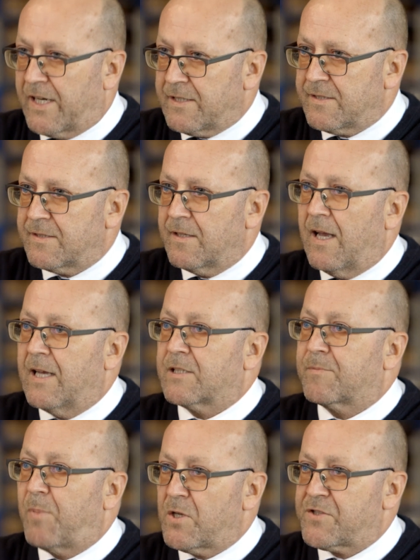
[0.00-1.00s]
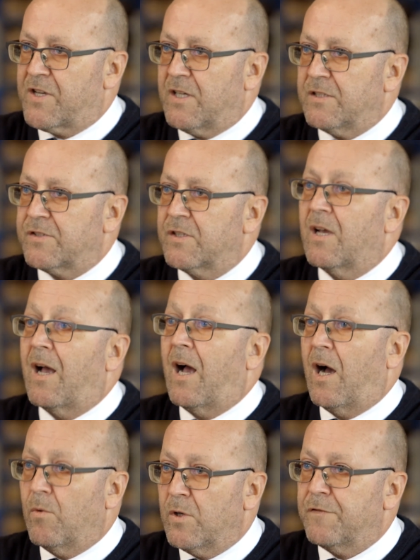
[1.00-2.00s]
us as Bossard,
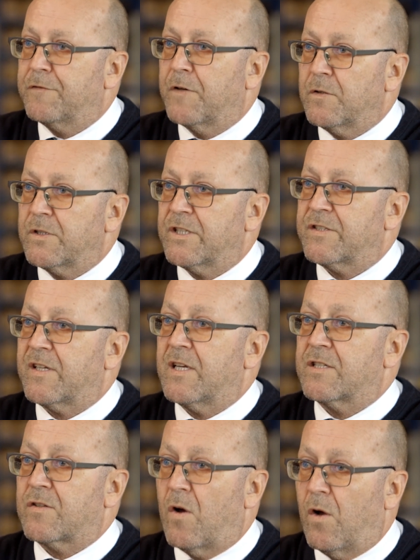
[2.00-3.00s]
our focus is